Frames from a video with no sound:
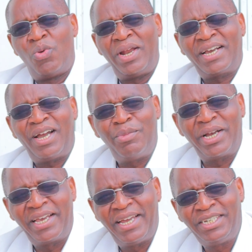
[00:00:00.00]
Welcome
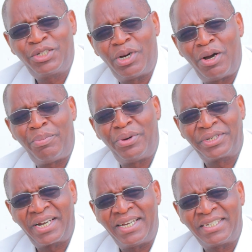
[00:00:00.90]
again to our
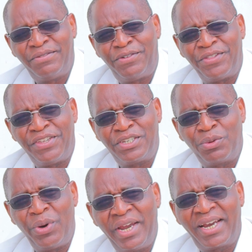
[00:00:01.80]
podcast for
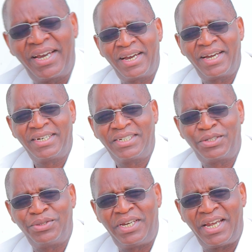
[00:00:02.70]
this week.
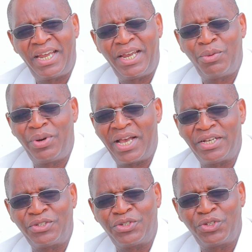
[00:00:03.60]
Today, we
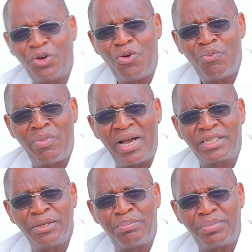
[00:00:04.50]
are so
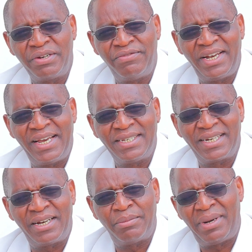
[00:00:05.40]
much
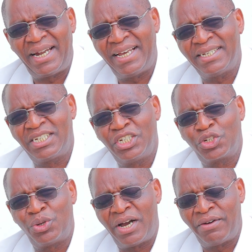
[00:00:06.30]
privileged and
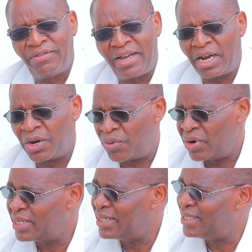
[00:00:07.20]
blessed to have a
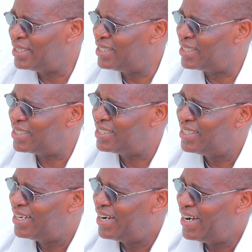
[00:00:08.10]
great leader
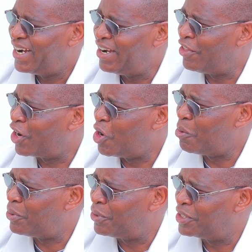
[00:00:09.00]
in the
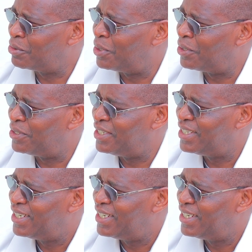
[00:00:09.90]
corporate world.